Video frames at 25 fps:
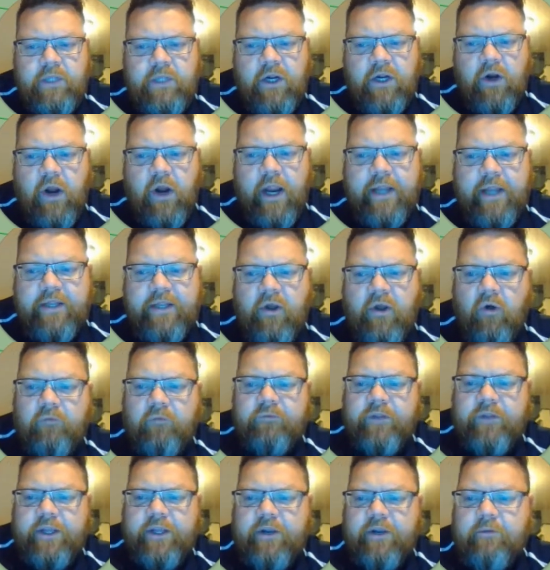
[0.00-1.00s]
All right,
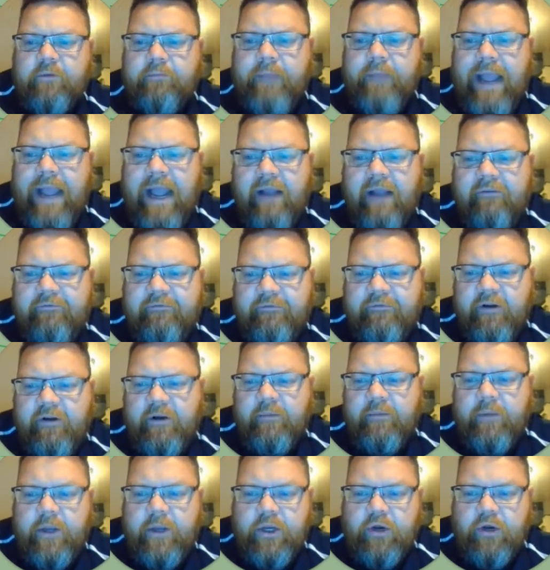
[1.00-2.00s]
hopefully you're back
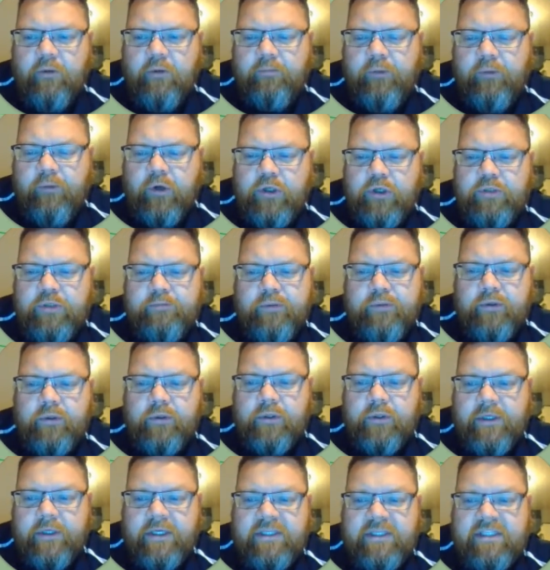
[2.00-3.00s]
from your
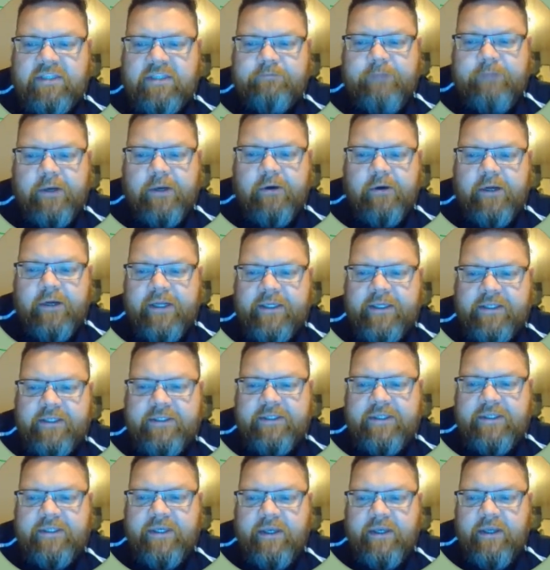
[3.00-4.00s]
push-pull
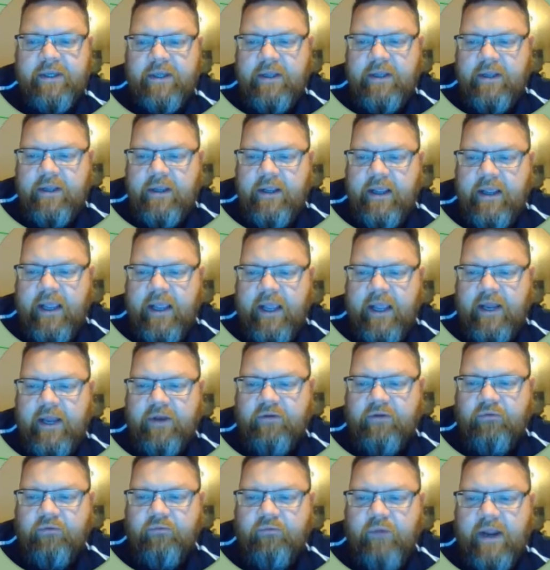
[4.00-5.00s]
experience and
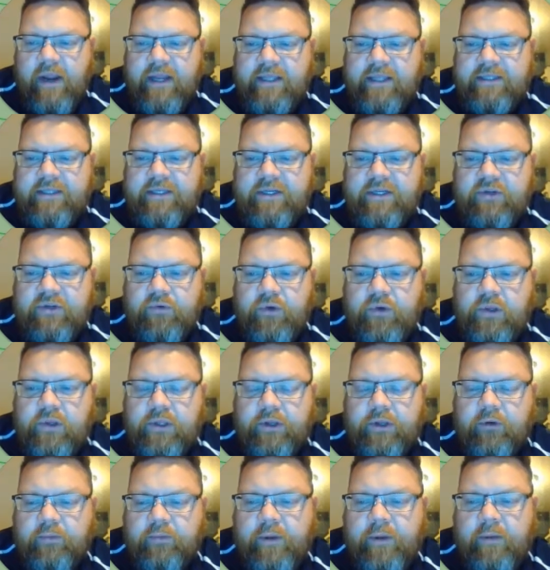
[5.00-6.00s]
you're ready to do a
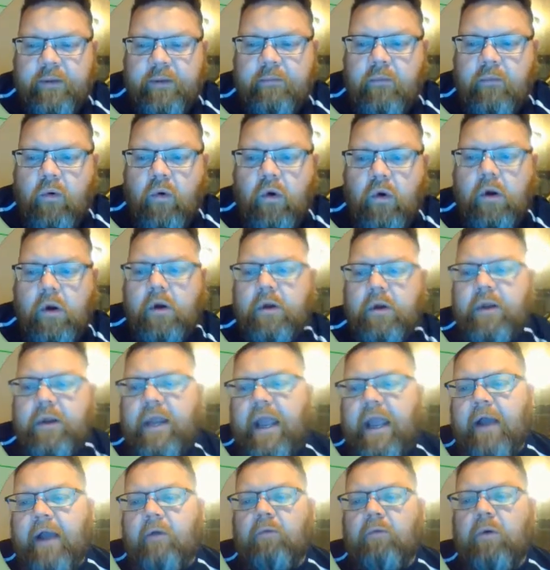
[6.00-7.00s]
little bit more.
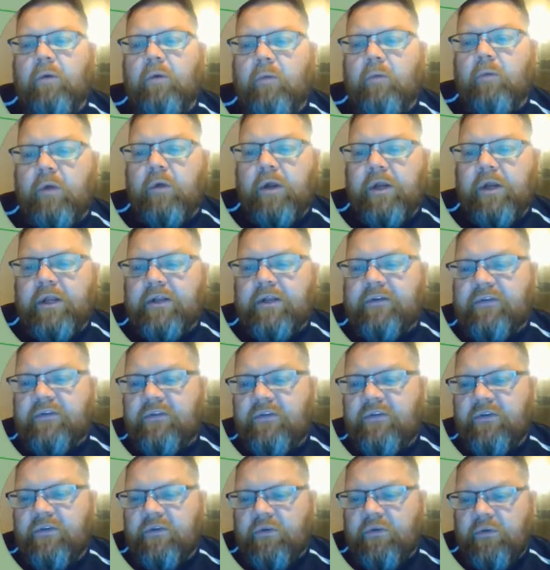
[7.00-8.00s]
Now, what we're going to
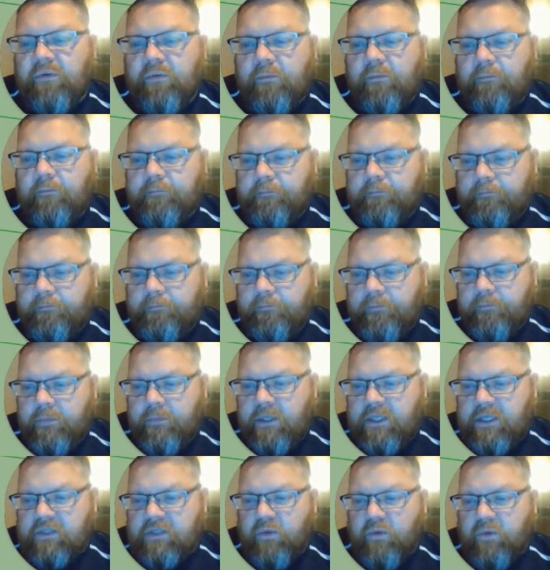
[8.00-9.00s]
do
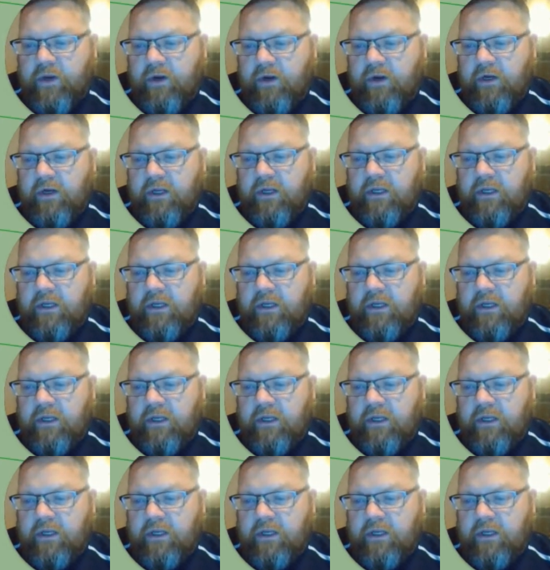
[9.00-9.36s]
is we are going